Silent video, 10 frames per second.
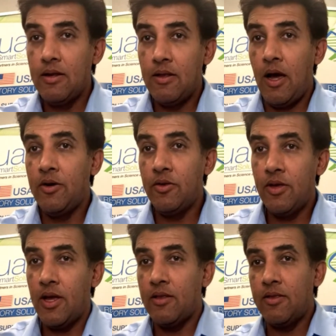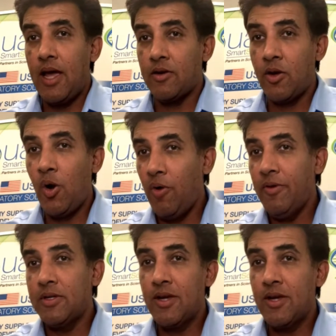under that
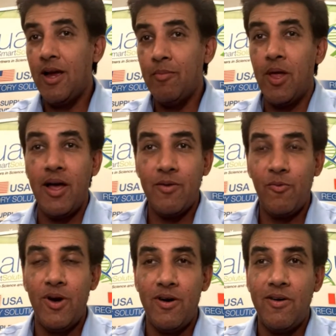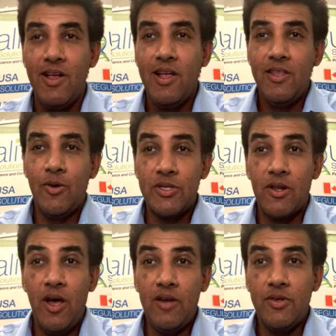COVID timeline where there was a
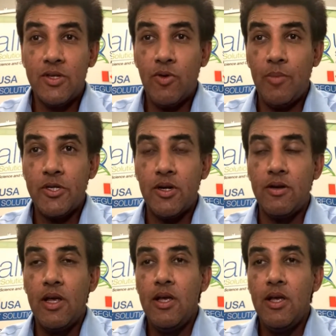lot of disruption,